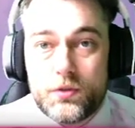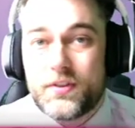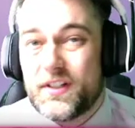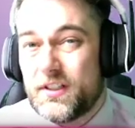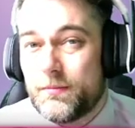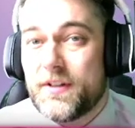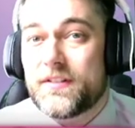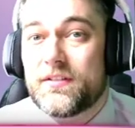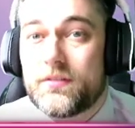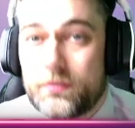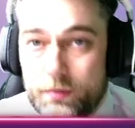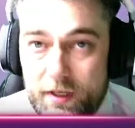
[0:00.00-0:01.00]
centimeters
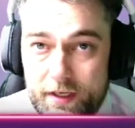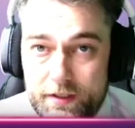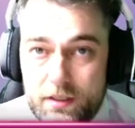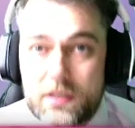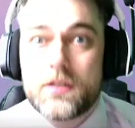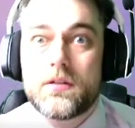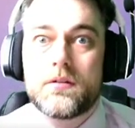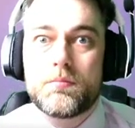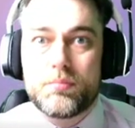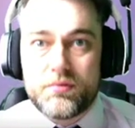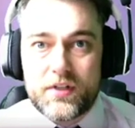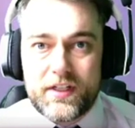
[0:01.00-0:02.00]
squared.
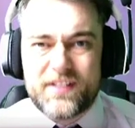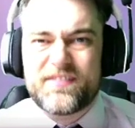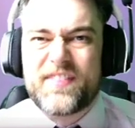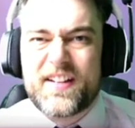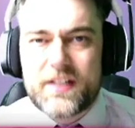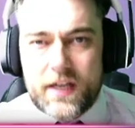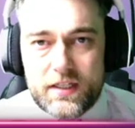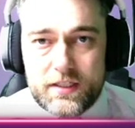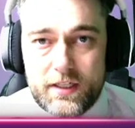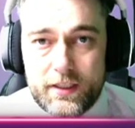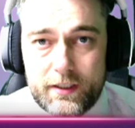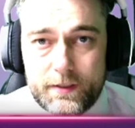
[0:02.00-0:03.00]
Brilliant,
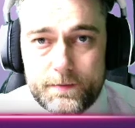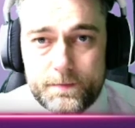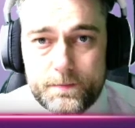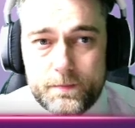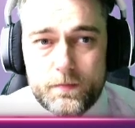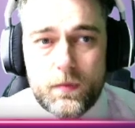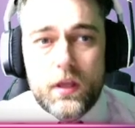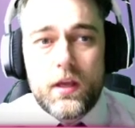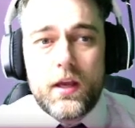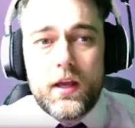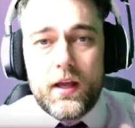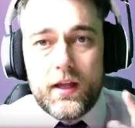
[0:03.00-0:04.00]
fantastic.
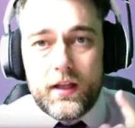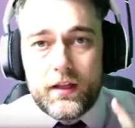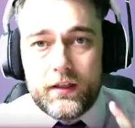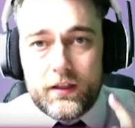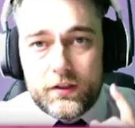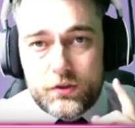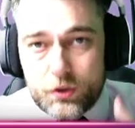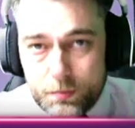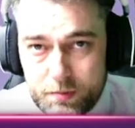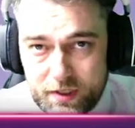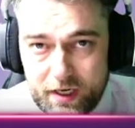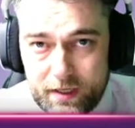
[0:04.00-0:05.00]

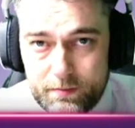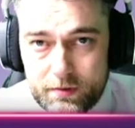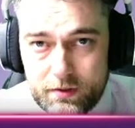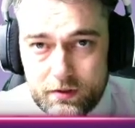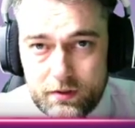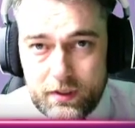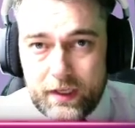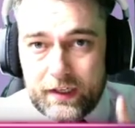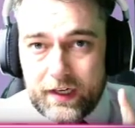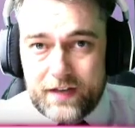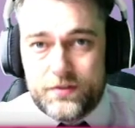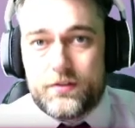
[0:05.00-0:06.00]
Sometimes it'll
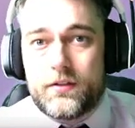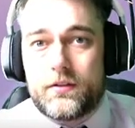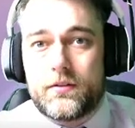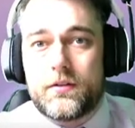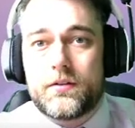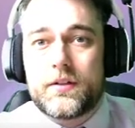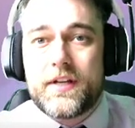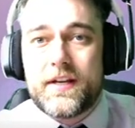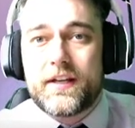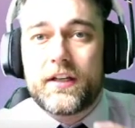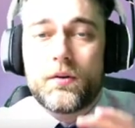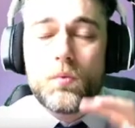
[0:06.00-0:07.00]
ask you to take
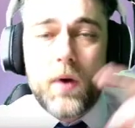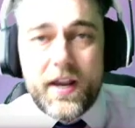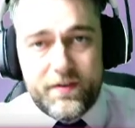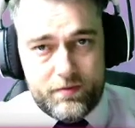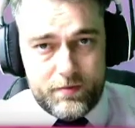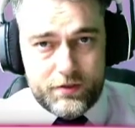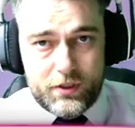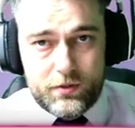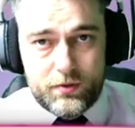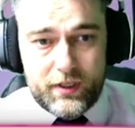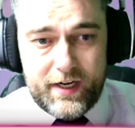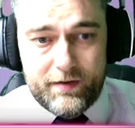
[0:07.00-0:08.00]
it away from the
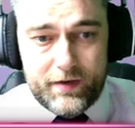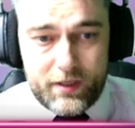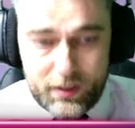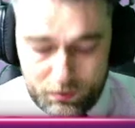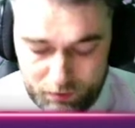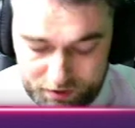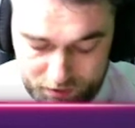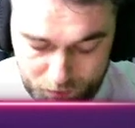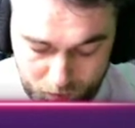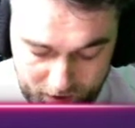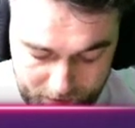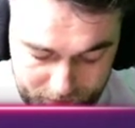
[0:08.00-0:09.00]
total area, which is
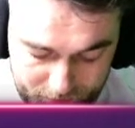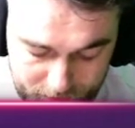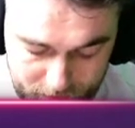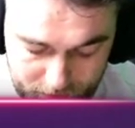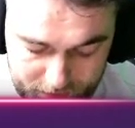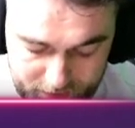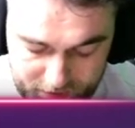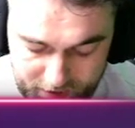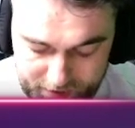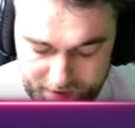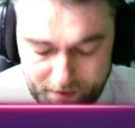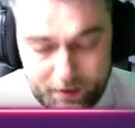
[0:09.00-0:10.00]
why we've still got this guy
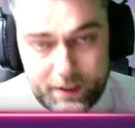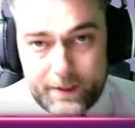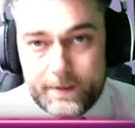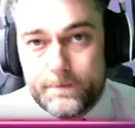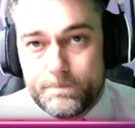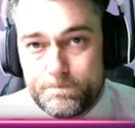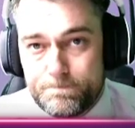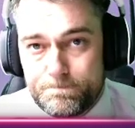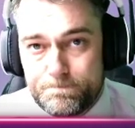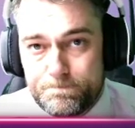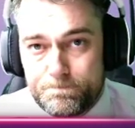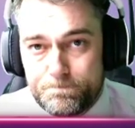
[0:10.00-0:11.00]
down here.
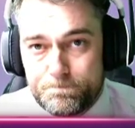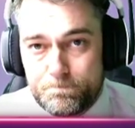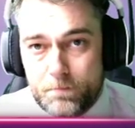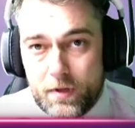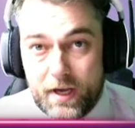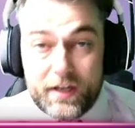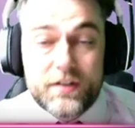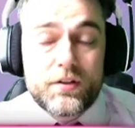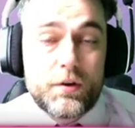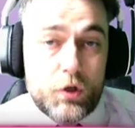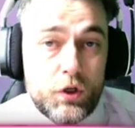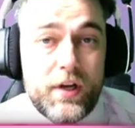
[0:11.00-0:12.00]
And it's a
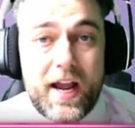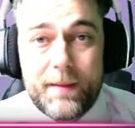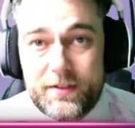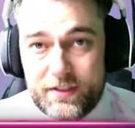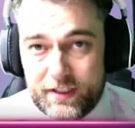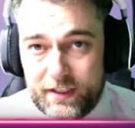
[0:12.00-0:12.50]
good habit to get